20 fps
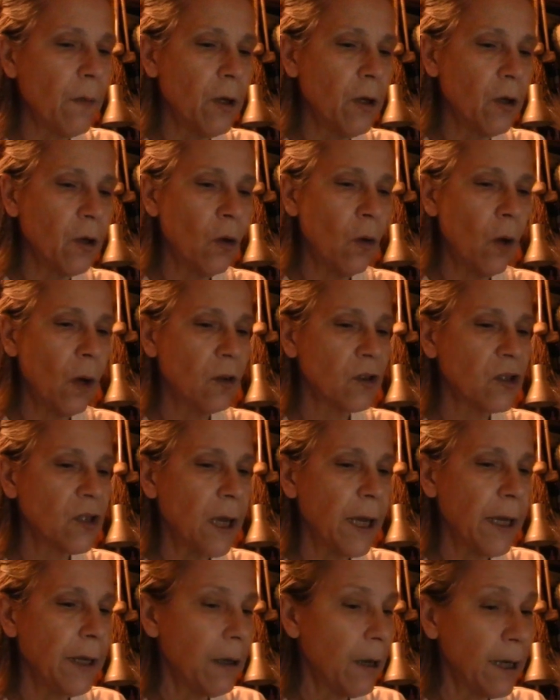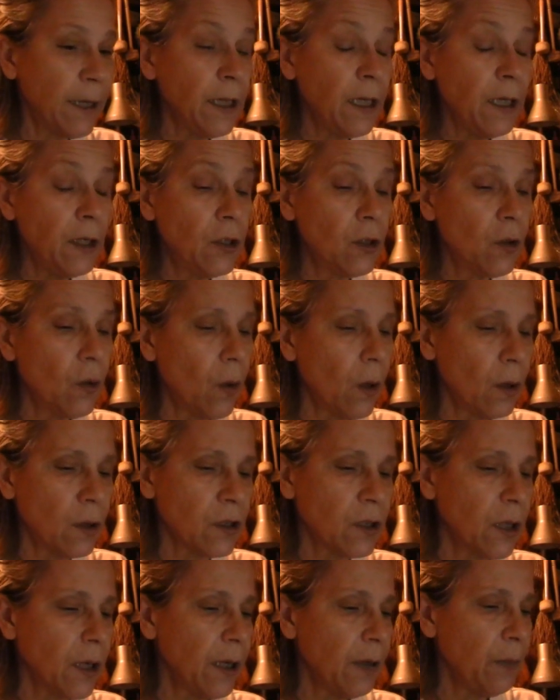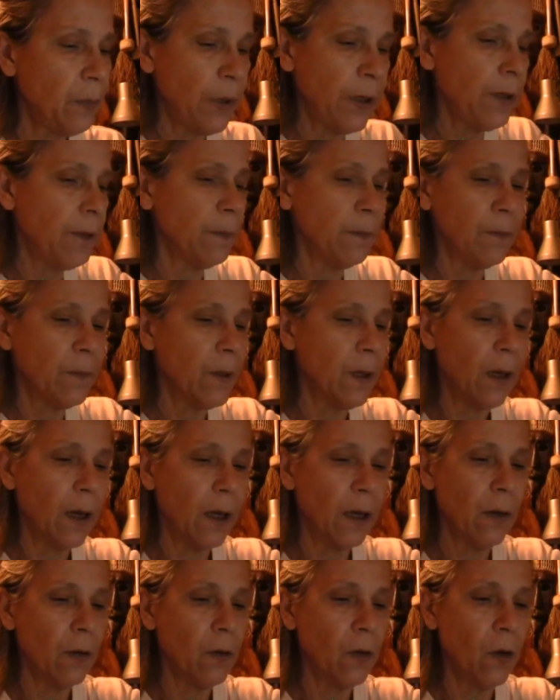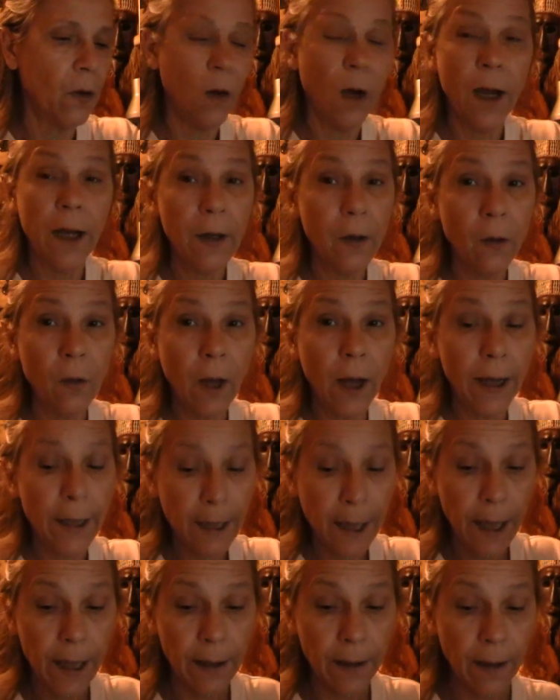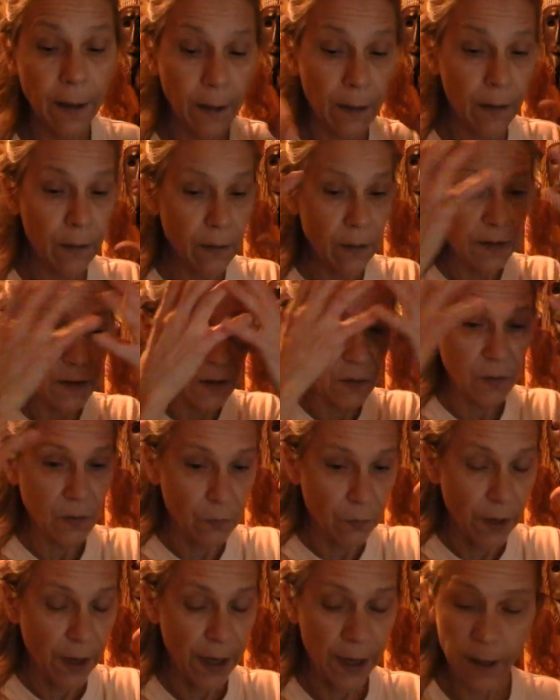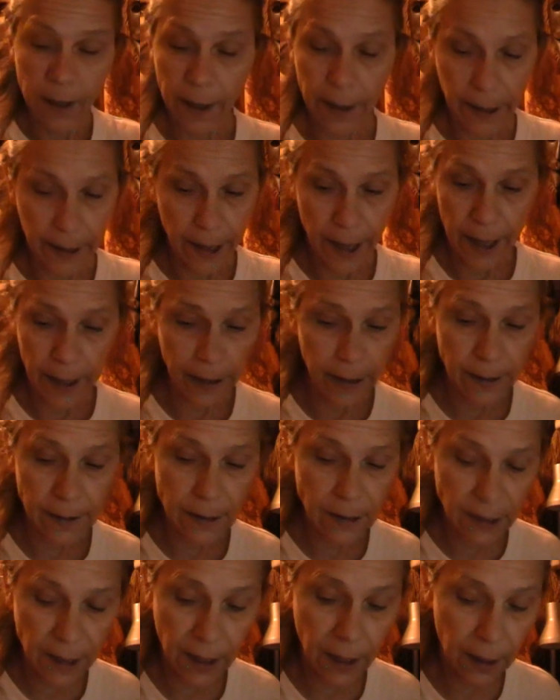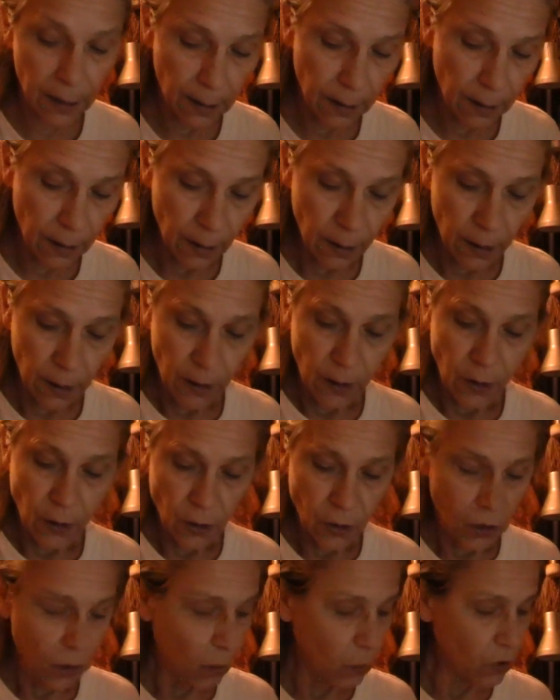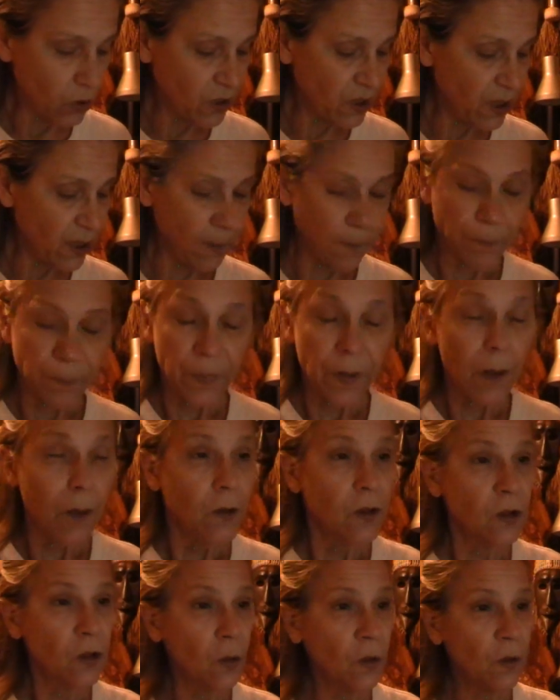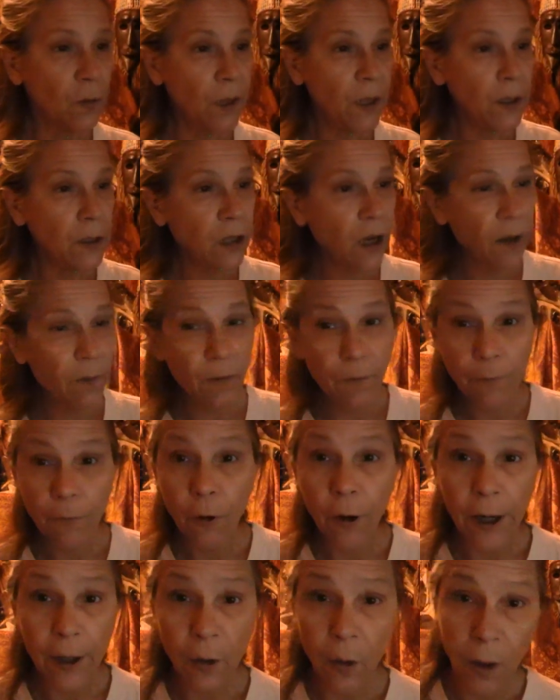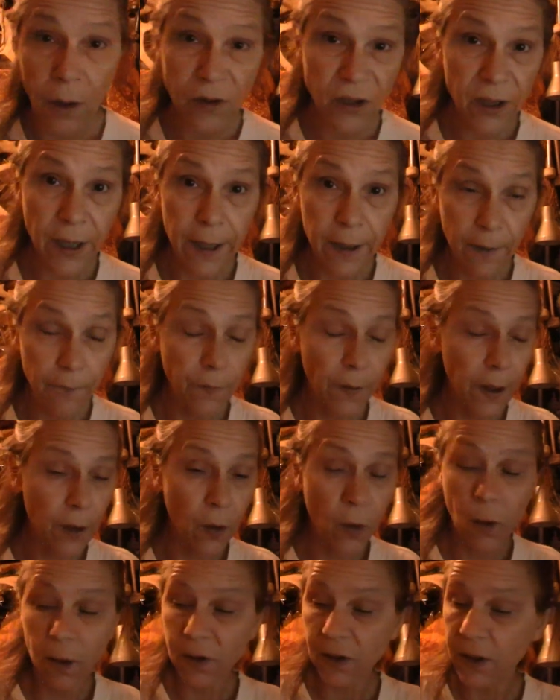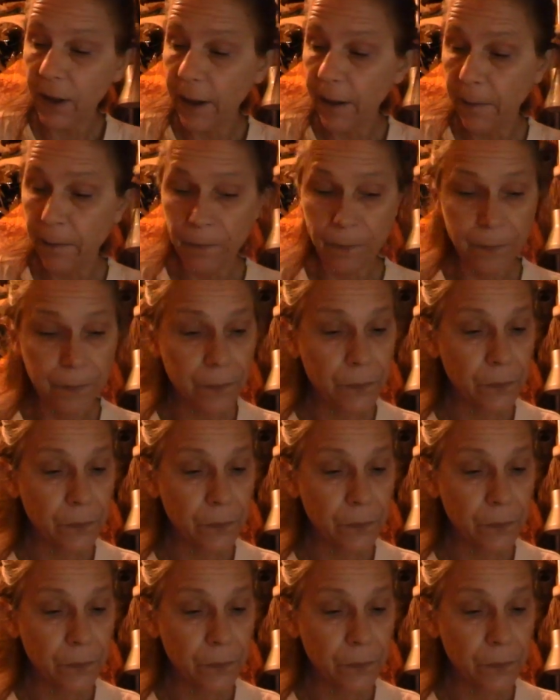I'm going to go outside. I need to go outside, but I don't know. I can't, right? I can't get sick. So we'll see. So in the meantime, before I go outside, if I go outside,